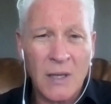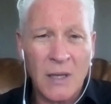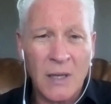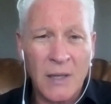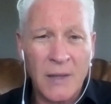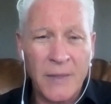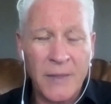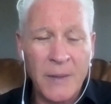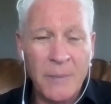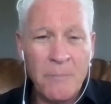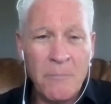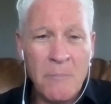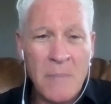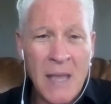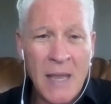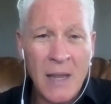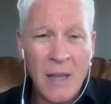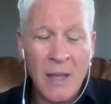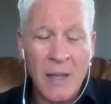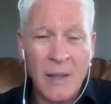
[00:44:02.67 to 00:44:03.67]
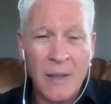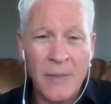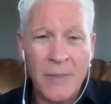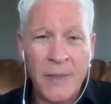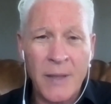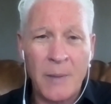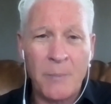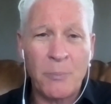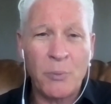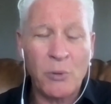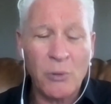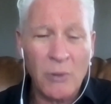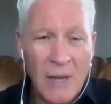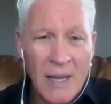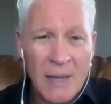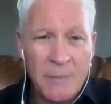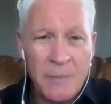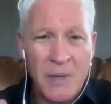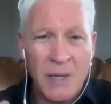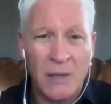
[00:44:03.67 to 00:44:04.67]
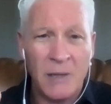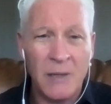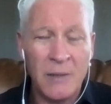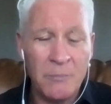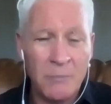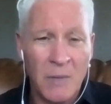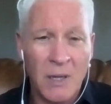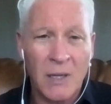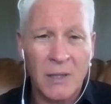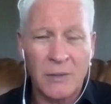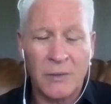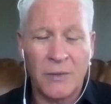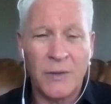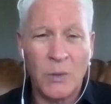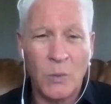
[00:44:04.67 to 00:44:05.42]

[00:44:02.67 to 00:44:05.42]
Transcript: the primary model